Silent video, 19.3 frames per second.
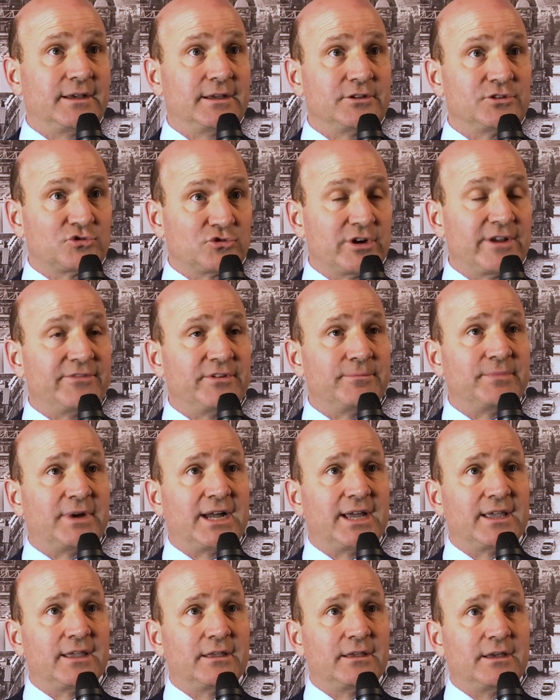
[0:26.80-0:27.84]
driven
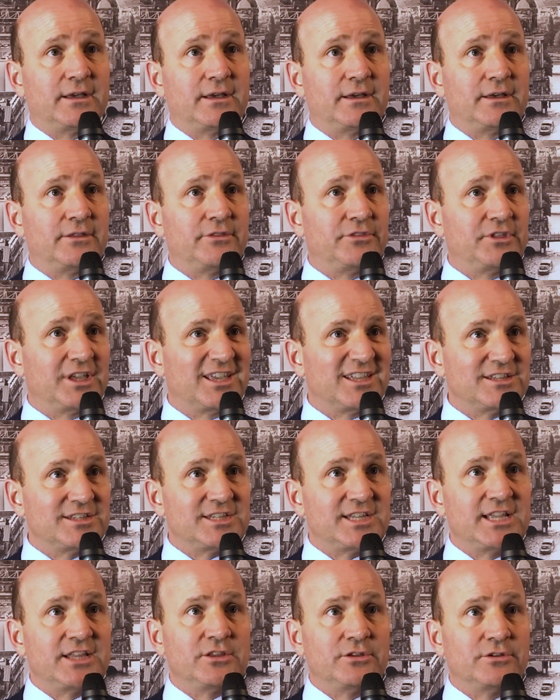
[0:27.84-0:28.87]
by the
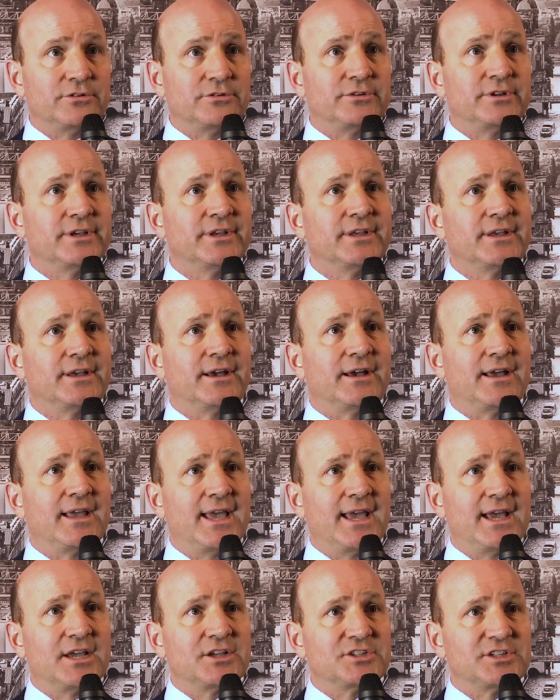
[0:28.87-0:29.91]
continued
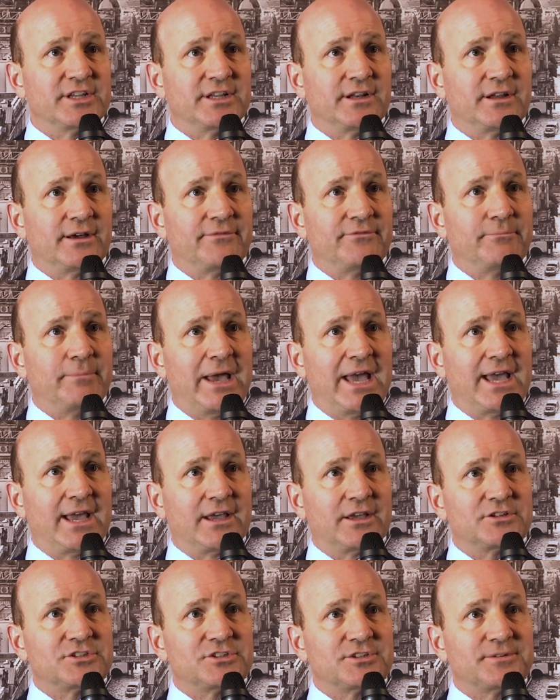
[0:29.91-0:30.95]
exit of
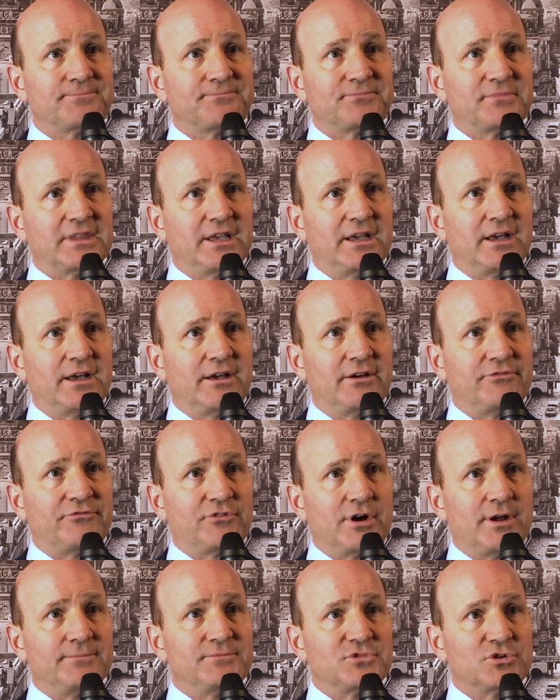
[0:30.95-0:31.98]
banks
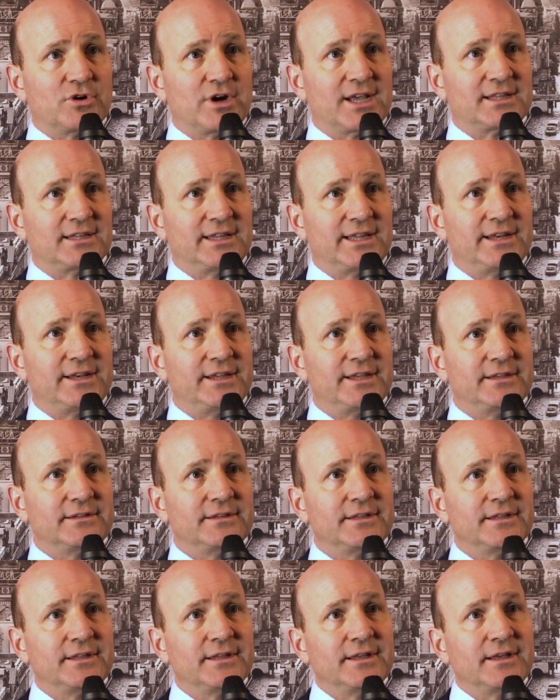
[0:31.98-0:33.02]
from direct lending
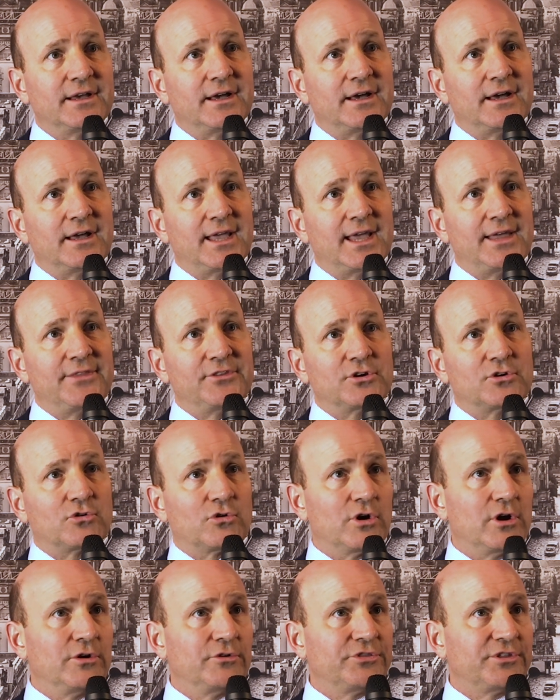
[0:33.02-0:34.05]
and the
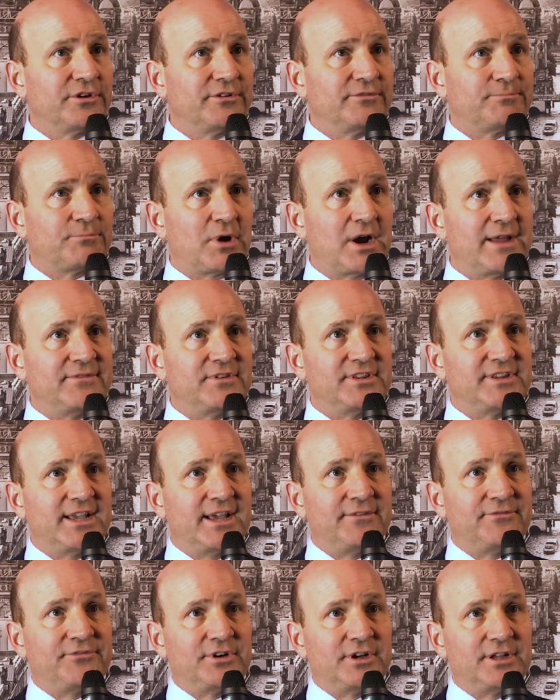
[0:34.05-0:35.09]
growth of private
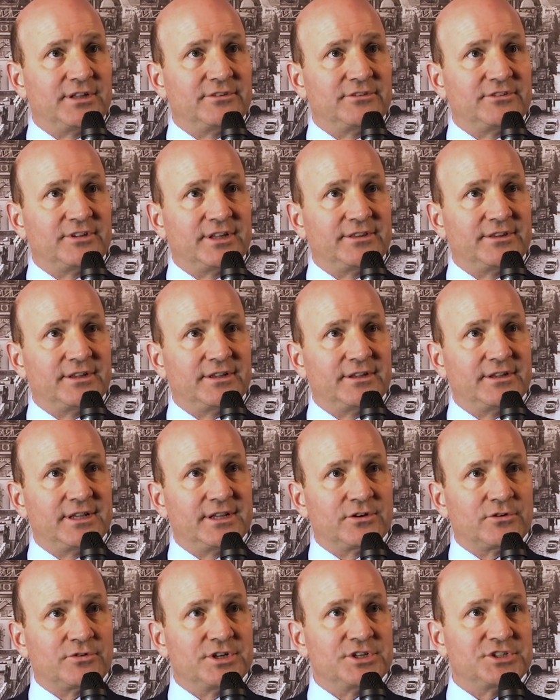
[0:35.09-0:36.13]
debt funds and the
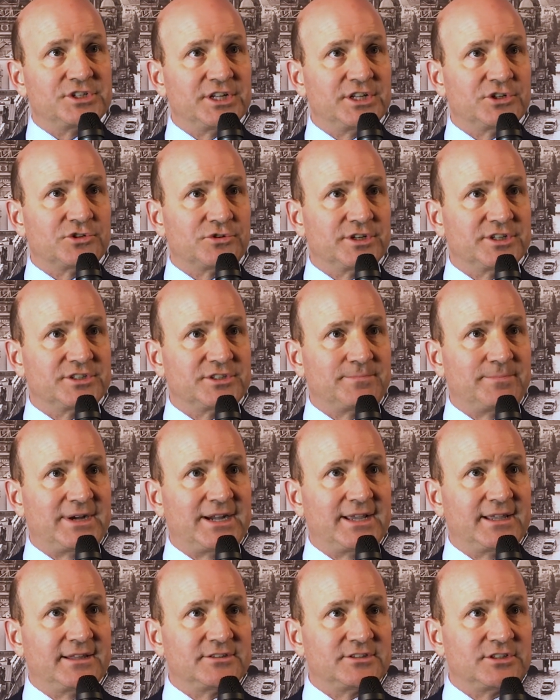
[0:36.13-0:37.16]
increased interest
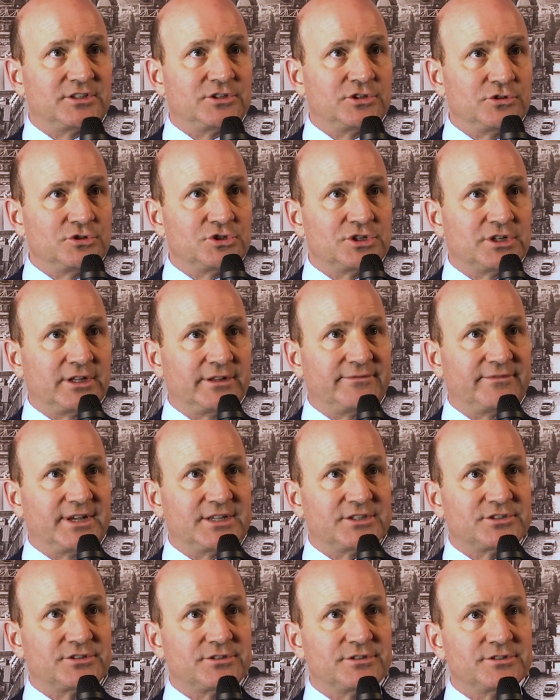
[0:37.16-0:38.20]
by institutional
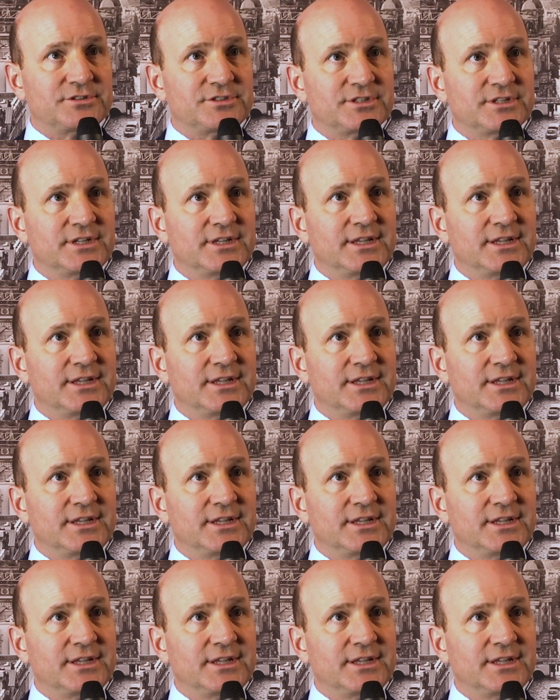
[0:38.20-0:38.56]
investors